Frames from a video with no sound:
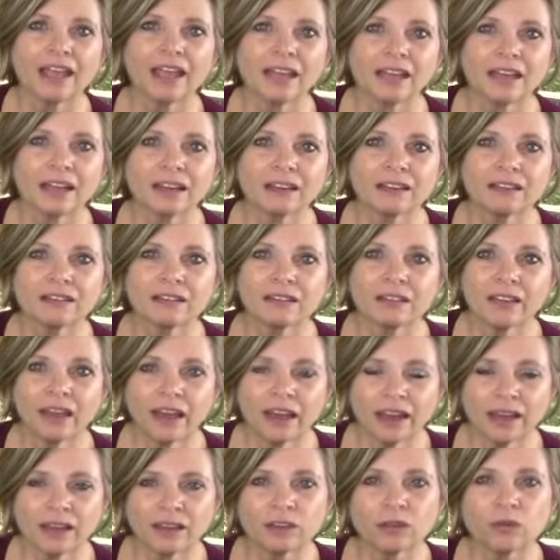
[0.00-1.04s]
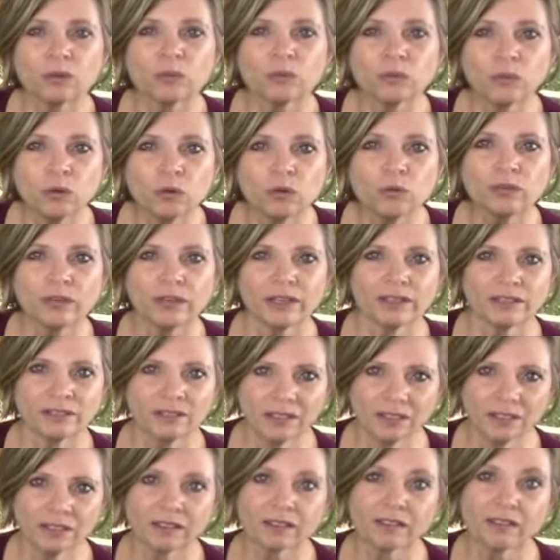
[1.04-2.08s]
and that you move
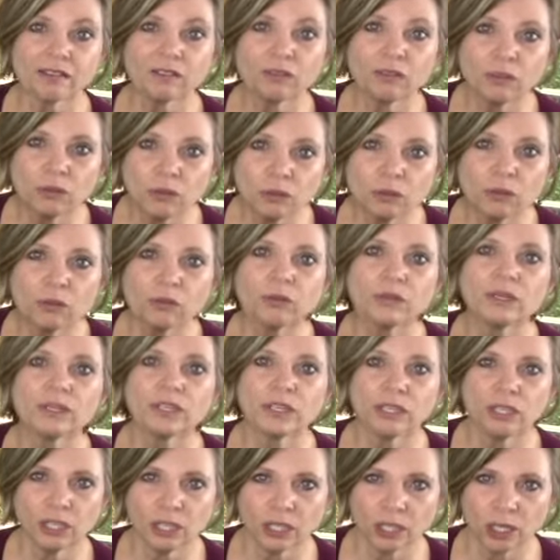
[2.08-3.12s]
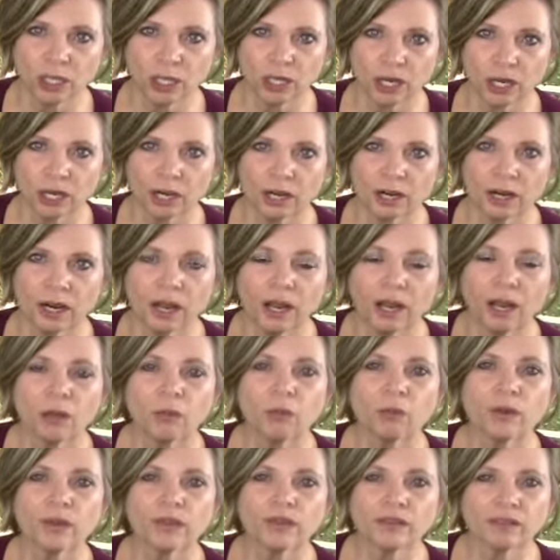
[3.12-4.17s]
into this new year
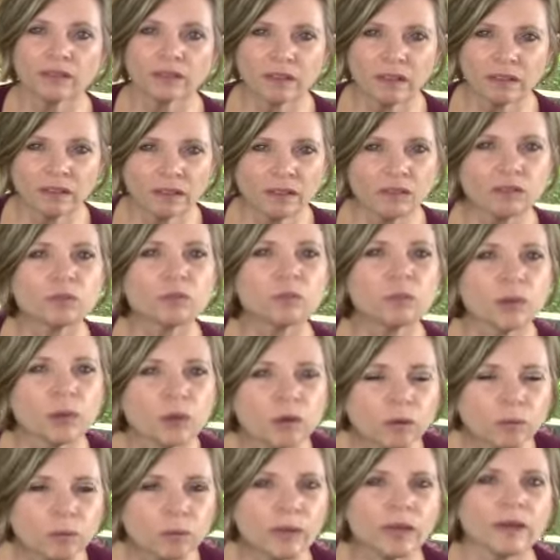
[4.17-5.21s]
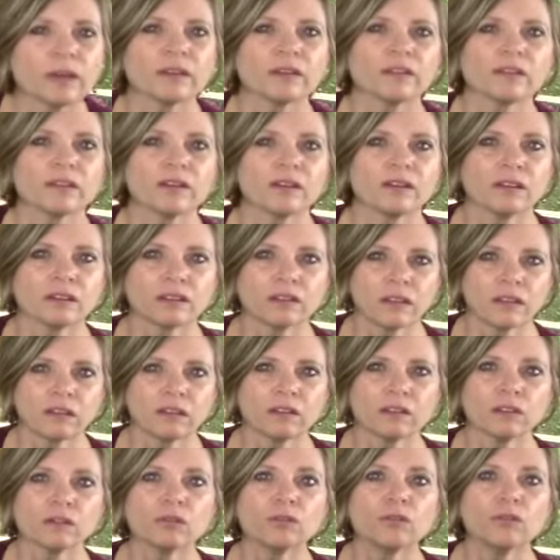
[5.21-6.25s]
with a sense of purpose and a
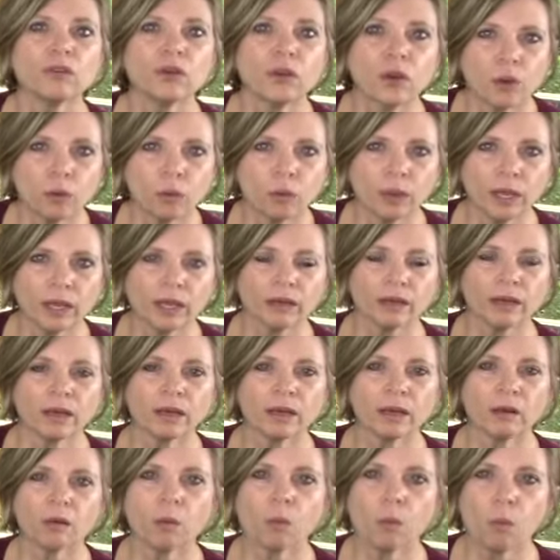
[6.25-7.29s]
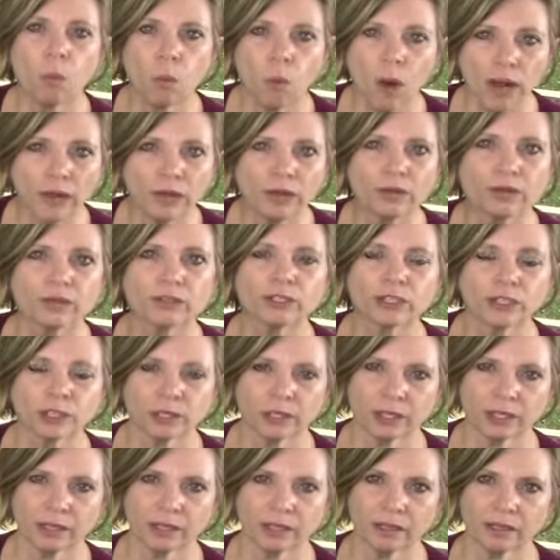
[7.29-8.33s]
sense of knowing what your
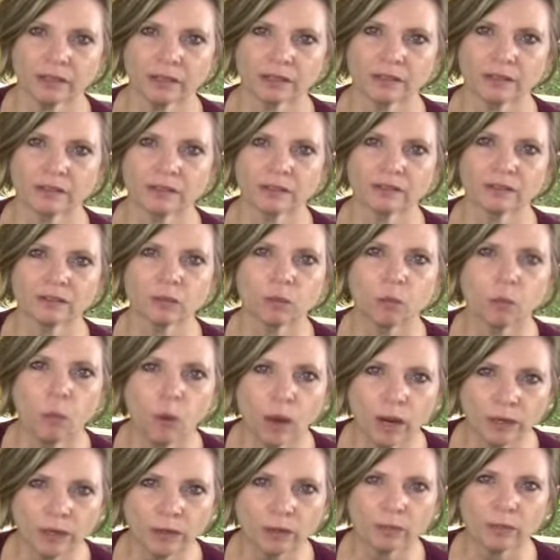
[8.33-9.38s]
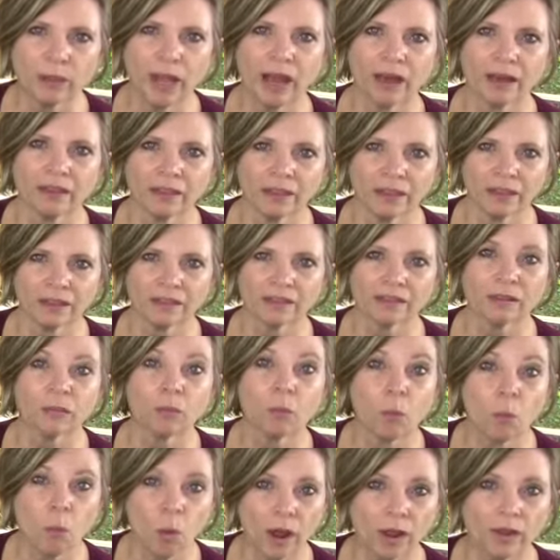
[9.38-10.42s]
journey is, what your path is,
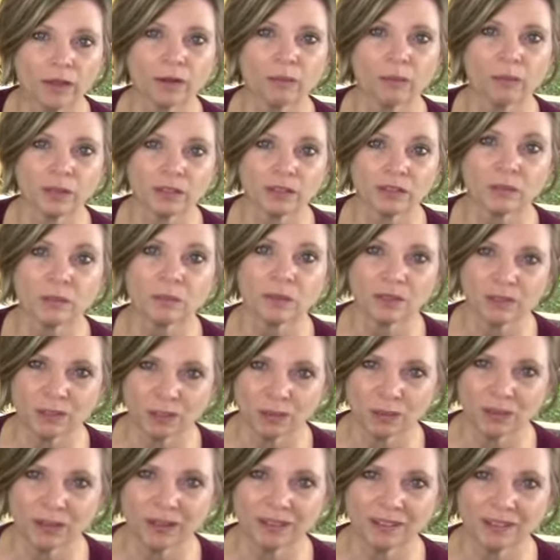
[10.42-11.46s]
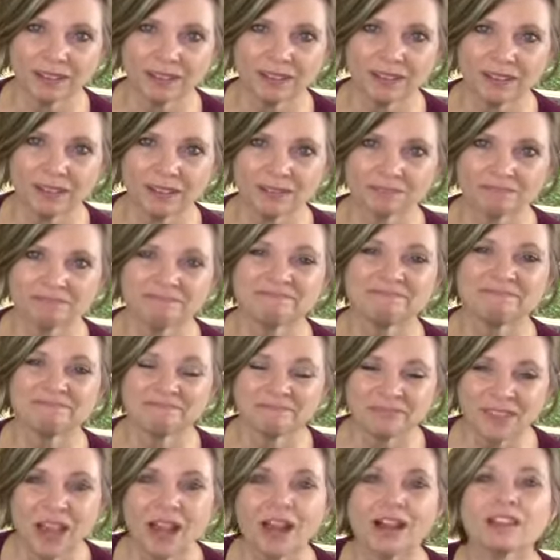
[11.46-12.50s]
and what you're meant to be doing.
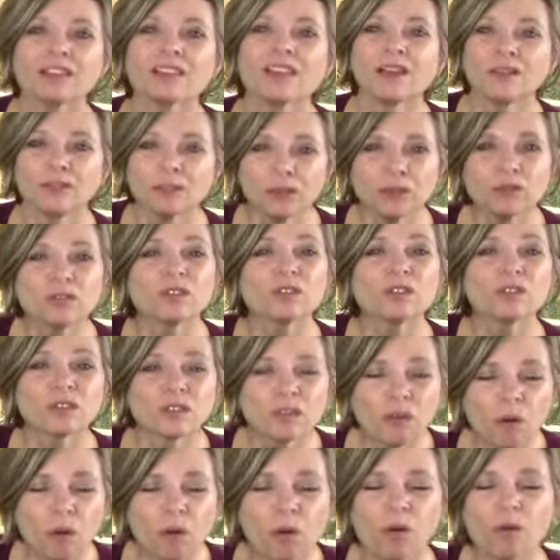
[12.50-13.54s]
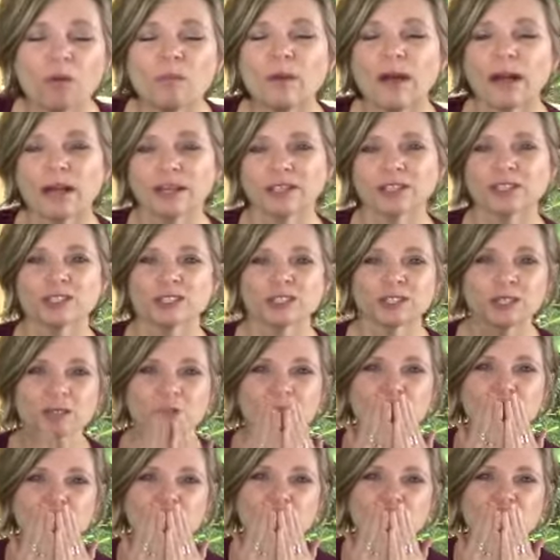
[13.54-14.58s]
Love you so much.